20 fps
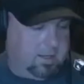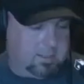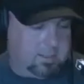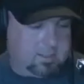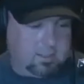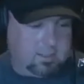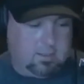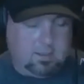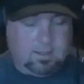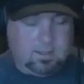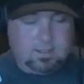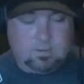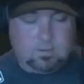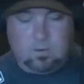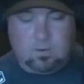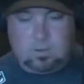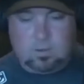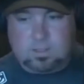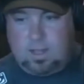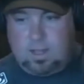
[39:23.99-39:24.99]
he gets a he gets a
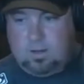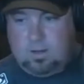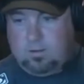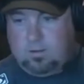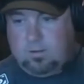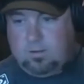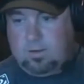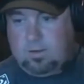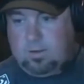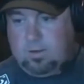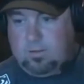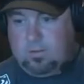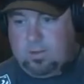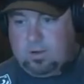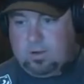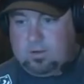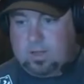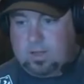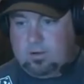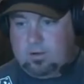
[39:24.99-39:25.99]
world title or you know
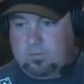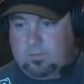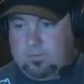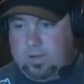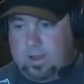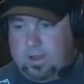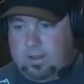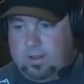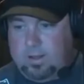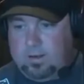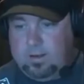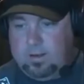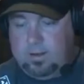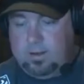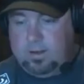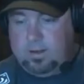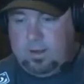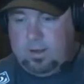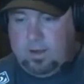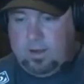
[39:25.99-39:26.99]
their title fight.
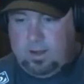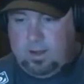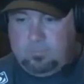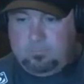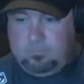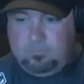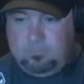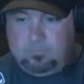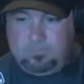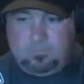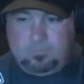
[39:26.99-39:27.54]
Um,